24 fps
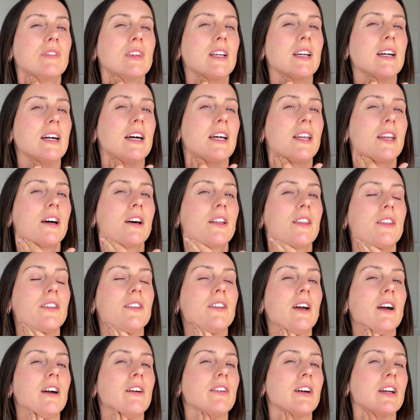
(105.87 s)
and other
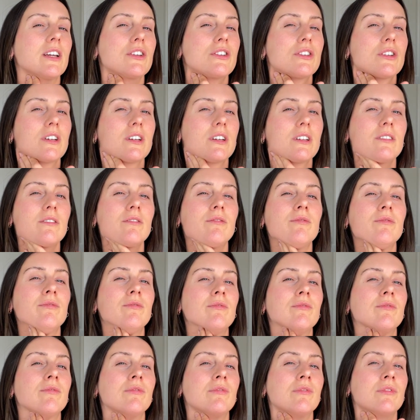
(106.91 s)
direction,
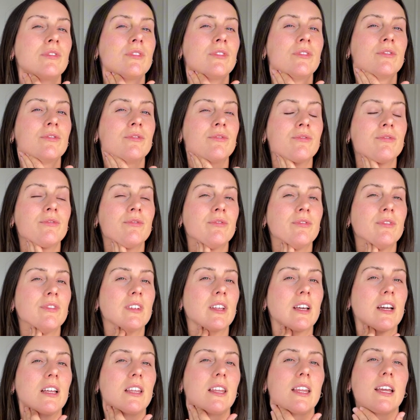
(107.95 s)

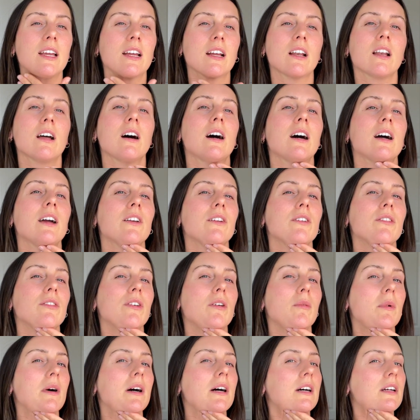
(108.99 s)
and then glide
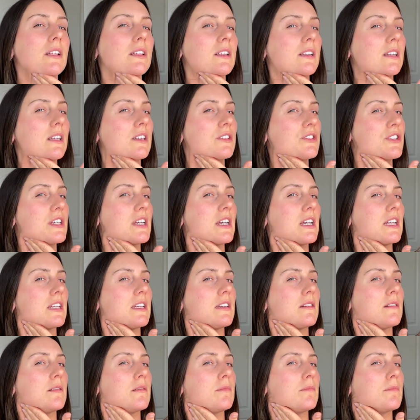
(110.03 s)
from under the
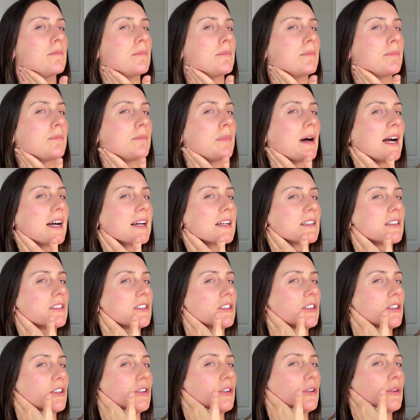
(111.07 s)
chin back
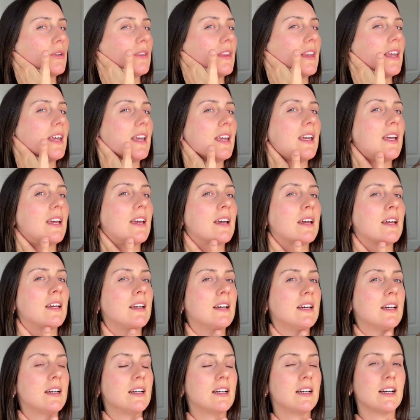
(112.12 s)
to the ear
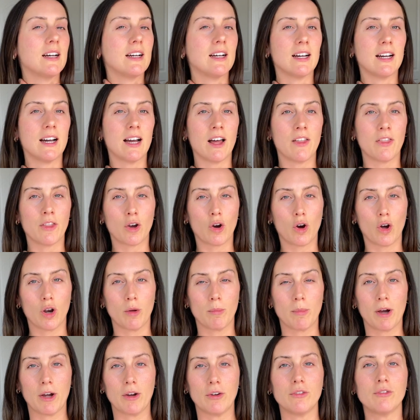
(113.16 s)
and the
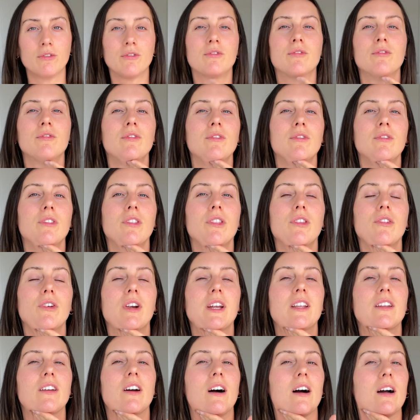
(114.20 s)
collarbone 3
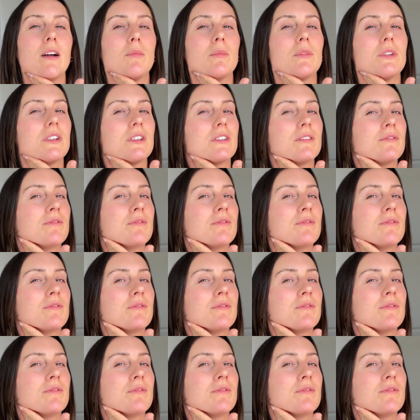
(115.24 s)
times.